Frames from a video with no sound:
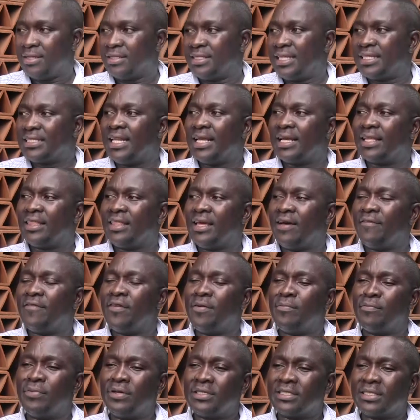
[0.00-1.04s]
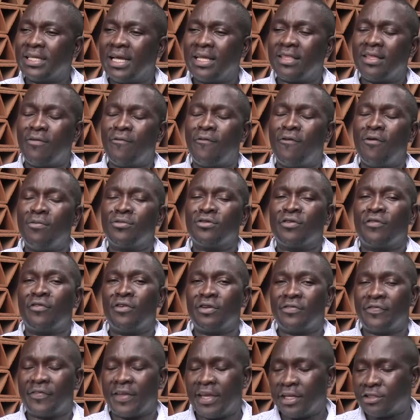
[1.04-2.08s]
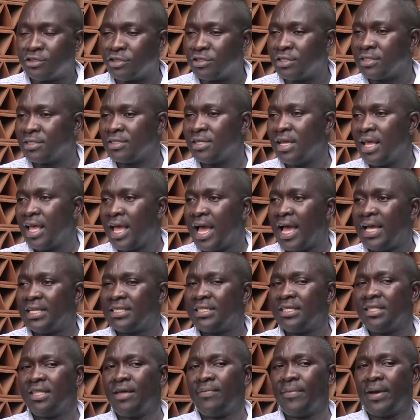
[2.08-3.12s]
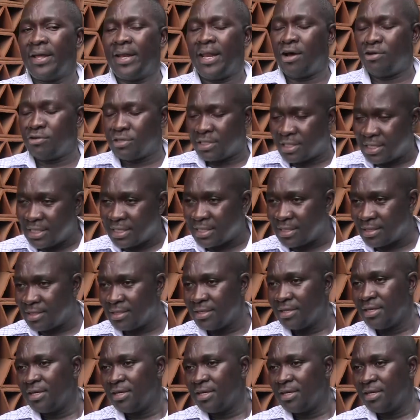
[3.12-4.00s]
just like they have embraced other forms of notifications. I see them announcing